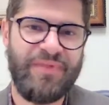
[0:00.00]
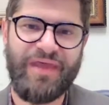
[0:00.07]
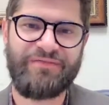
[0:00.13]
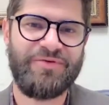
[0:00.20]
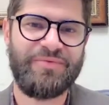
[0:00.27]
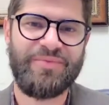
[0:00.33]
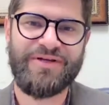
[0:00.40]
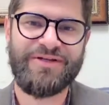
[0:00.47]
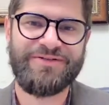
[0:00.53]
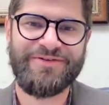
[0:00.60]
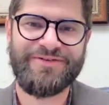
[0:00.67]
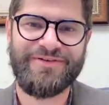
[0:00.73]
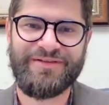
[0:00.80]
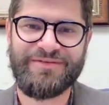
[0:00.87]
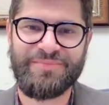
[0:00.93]
Everybody
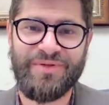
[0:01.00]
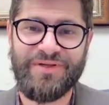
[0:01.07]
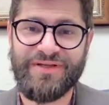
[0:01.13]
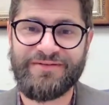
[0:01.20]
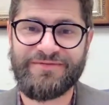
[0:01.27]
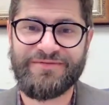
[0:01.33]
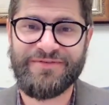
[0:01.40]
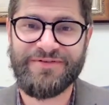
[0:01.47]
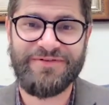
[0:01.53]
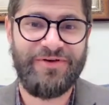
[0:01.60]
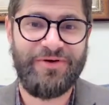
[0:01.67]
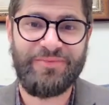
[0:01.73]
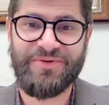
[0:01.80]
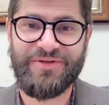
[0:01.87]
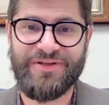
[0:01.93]
just has belief. It's
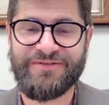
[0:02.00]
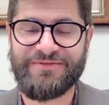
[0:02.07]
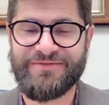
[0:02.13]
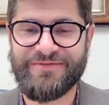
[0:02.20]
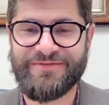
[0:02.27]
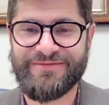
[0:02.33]
all belief.